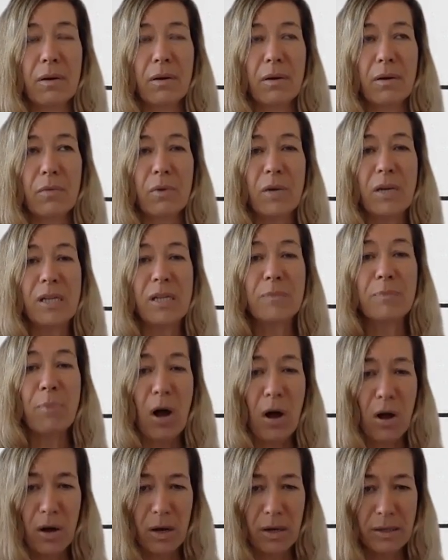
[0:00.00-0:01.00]

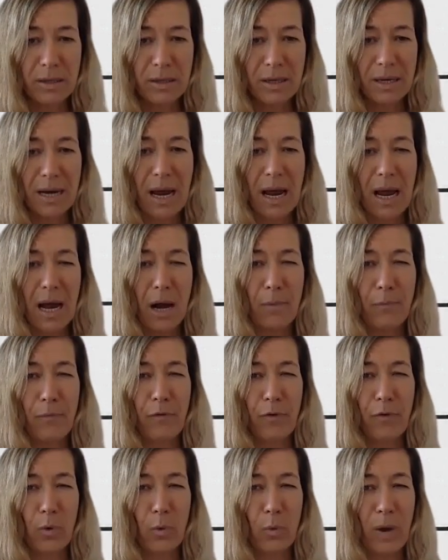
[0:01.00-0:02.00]
respond in a
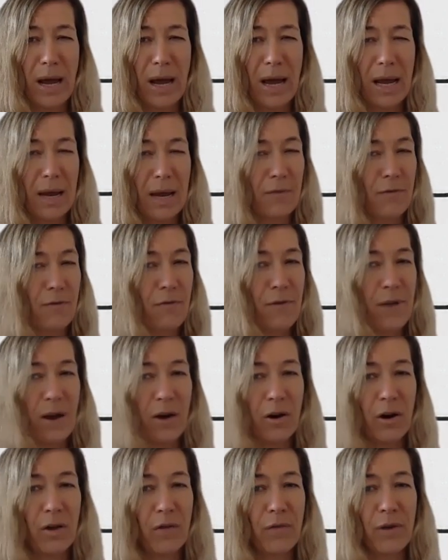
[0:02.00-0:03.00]
helpful way in very,